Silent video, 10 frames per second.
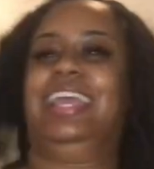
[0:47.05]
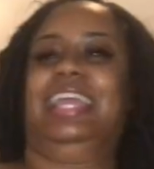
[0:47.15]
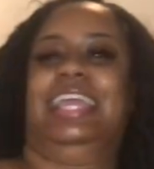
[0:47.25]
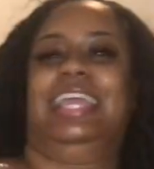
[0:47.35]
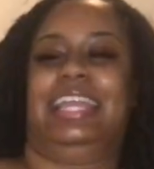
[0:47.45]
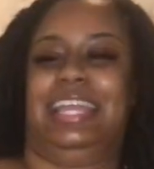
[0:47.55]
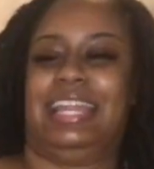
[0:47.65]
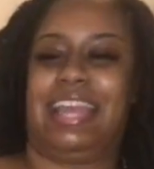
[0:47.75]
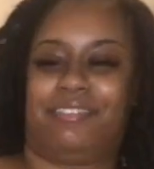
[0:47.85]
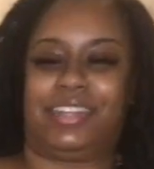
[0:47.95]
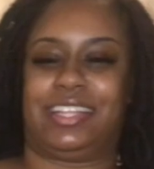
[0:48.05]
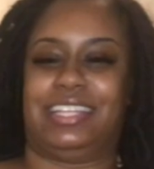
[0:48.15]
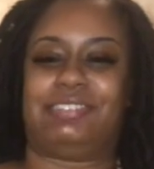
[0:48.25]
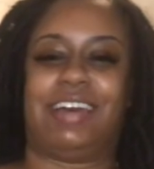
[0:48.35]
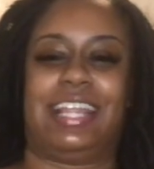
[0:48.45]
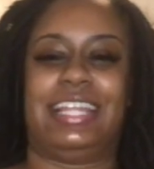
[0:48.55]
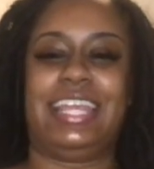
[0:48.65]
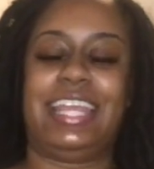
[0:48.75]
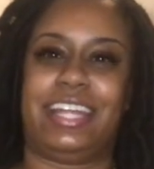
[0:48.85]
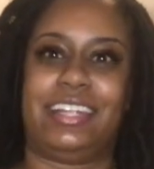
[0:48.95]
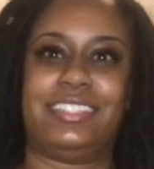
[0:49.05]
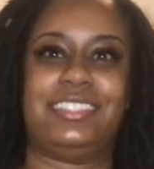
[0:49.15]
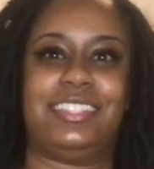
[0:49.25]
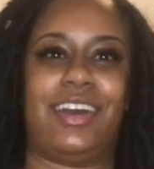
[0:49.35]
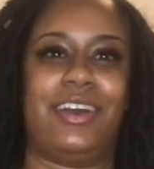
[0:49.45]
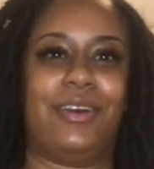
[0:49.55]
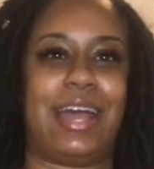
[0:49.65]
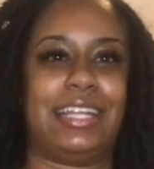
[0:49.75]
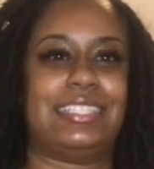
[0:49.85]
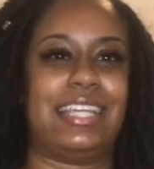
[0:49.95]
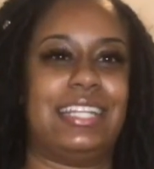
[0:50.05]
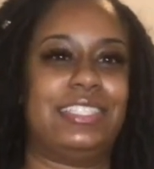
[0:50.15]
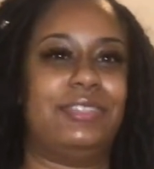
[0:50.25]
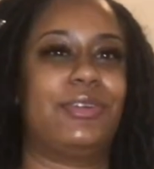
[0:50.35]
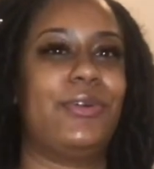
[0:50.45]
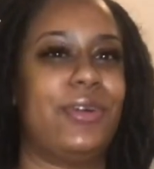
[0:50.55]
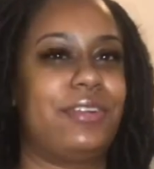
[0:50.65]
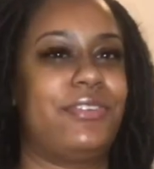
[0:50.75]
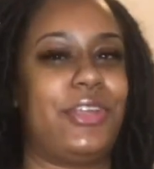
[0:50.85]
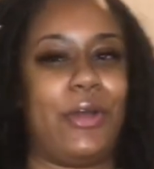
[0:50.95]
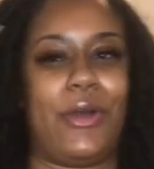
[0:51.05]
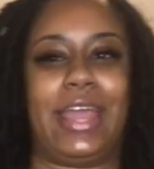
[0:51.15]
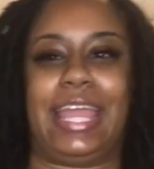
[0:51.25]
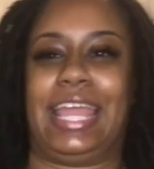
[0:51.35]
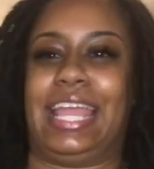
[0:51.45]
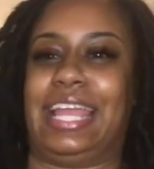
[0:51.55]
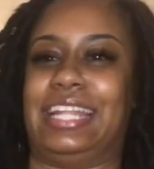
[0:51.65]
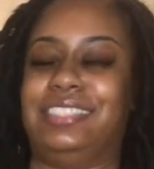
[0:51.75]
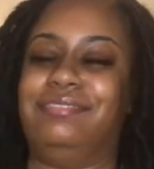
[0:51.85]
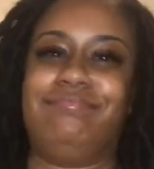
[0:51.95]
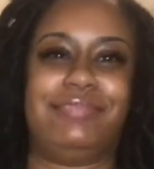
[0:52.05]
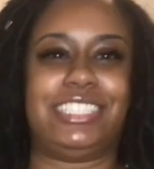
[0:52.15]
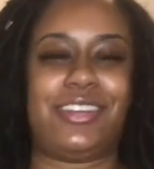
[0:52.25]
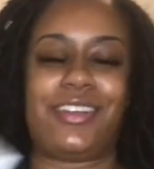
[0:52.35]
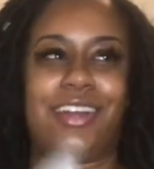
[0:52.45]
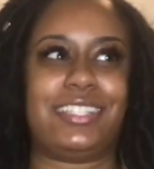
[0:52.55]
And everything's finally here, so I decided to record it for y'all and show y'all.